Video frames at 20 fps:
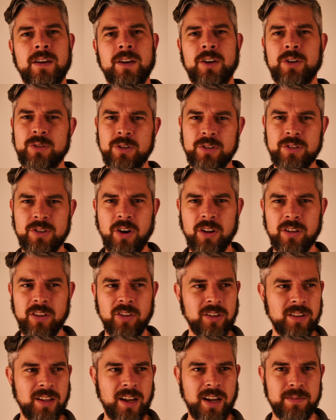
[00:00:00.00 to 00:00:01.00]
Who does God
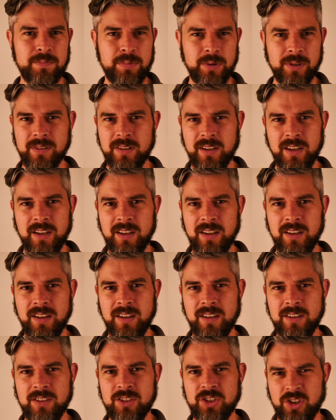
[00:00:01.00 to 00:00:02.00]
look like? But
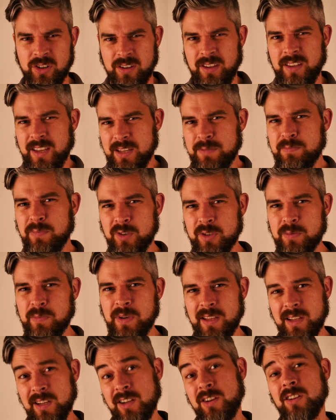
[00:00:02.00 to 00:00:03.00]
Surely this must
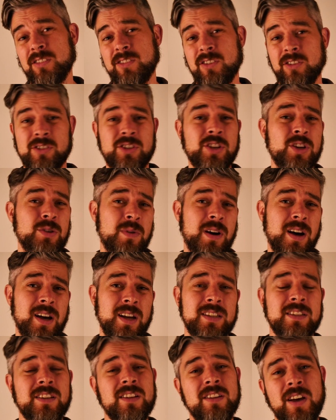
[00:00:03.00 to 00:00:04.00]
mean that God's got two
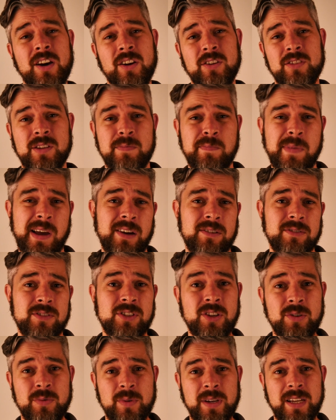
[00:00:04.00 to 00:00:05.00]
eyes, a nose, a mouth,
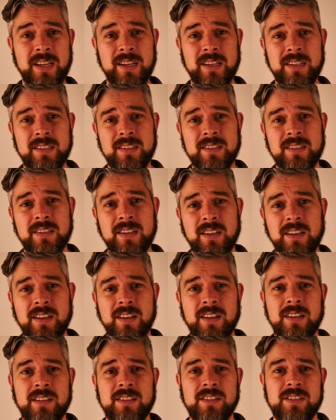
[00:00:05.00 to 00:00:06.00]
two ears,
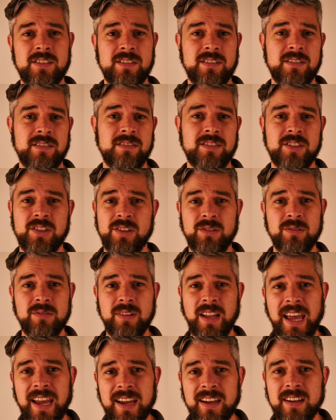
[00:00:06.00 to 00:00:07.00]
two
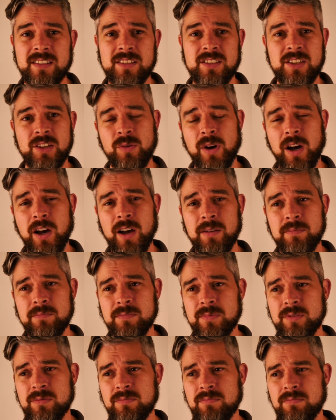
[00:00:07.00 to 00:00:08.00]
legs, two
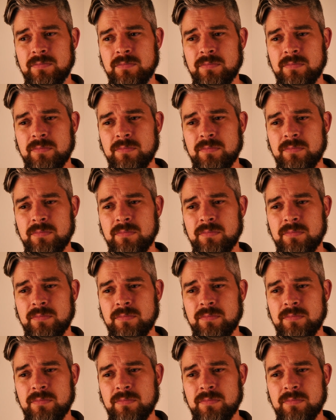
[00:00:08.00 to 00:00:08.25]
arms.